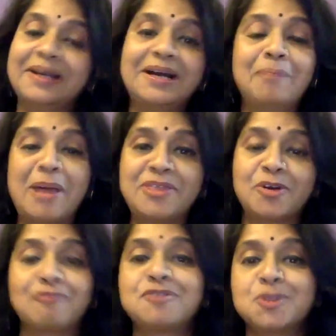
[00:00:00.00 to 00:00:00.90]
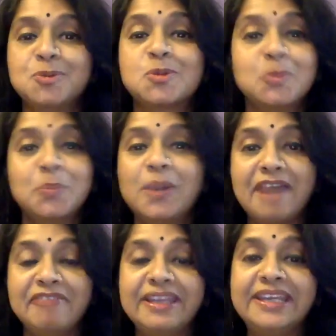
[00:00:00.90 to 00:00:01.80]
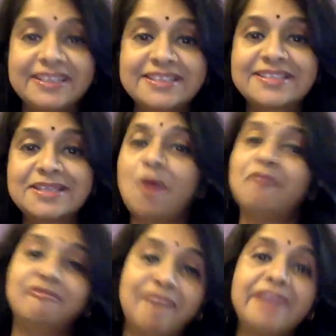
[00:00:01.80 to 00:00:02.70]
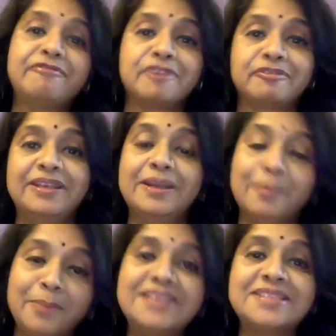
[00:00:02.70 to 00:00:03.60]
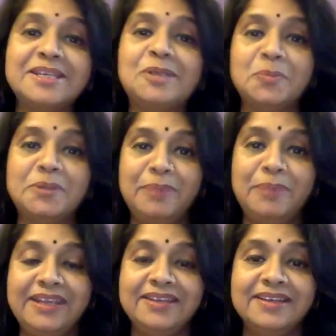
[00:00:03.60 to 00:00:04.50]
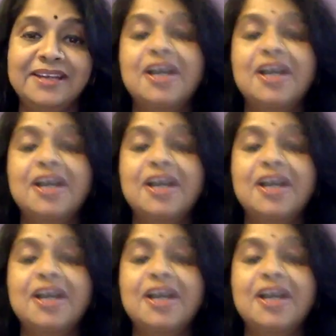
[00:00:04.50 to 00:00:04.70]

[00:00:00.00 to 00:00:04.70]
a mother of two super loving kids, wife of an amazing human being,